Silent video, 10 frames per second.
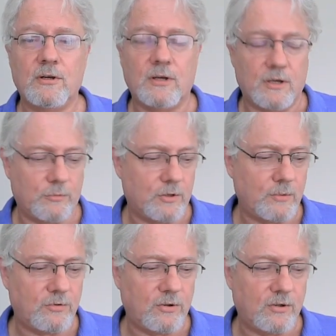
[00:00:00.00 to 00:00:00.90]
And what
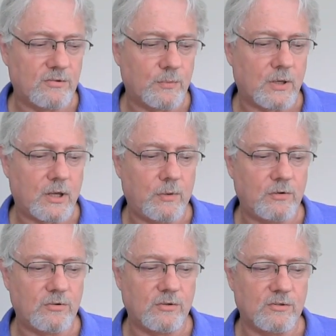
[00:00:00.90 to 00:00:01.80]
I'm doing is I'm coming
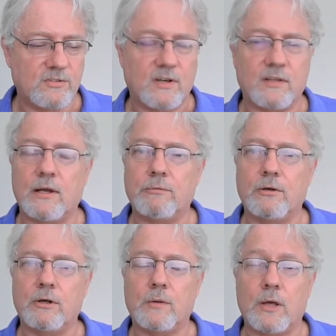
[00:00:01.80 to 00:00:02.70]
to you, South
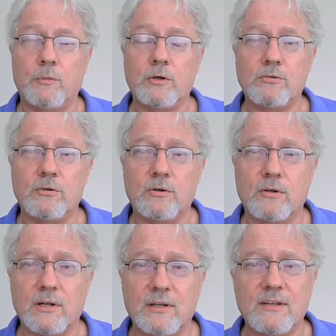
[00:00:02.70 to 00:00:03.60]
Africa, I'm coming to you,
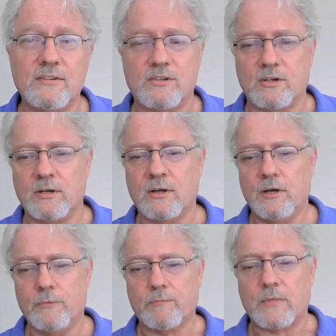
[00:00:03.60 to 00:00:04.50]
Ecclesia,
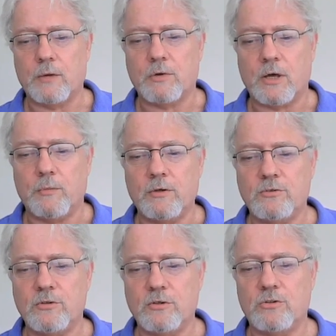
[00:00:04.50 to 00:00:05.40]
I'm coming
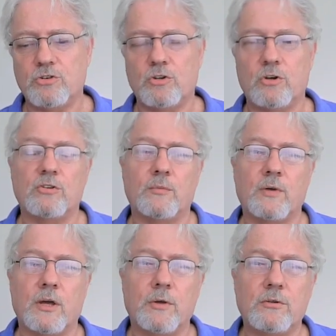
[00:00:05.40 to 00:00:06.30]
to you, church, I'm
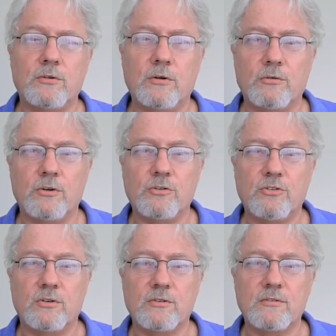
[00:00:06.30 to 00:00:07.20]
coming to you,
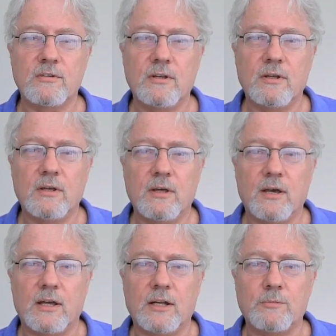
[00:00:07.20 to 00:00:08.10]
Christians.
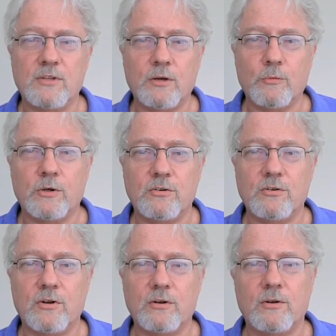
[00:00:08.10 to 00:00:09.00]
And I'm saying what you
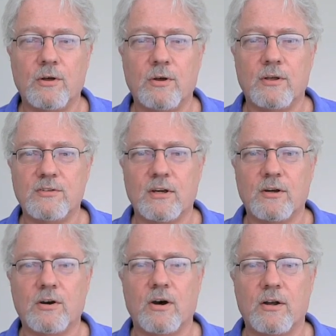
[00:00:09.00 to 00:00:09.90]
don't know is that
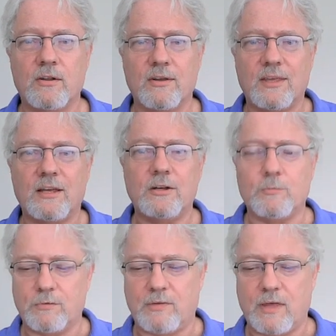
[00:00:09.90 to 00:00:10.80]
God, the kingdom
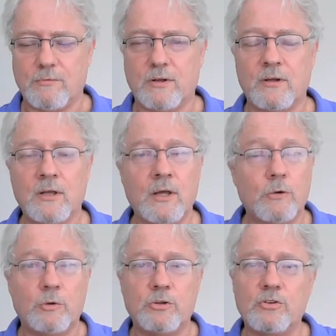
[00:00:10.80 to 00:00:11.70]
of heaven,
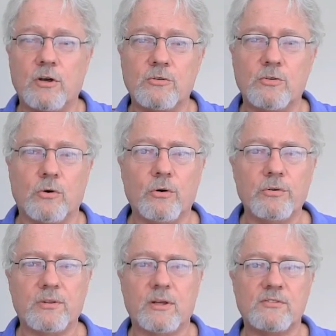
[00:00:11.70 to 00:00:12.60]
which knows all
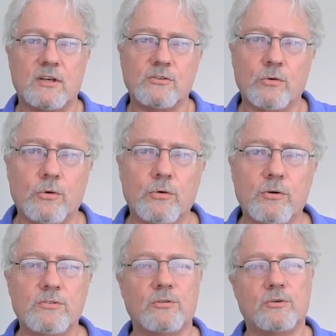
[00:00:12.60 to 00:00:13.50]
things, has all
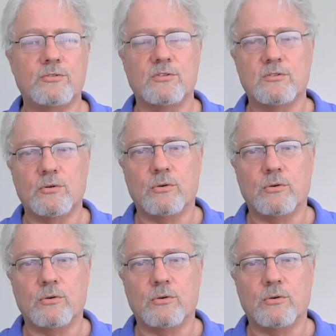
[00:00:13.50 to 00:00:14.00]
resources,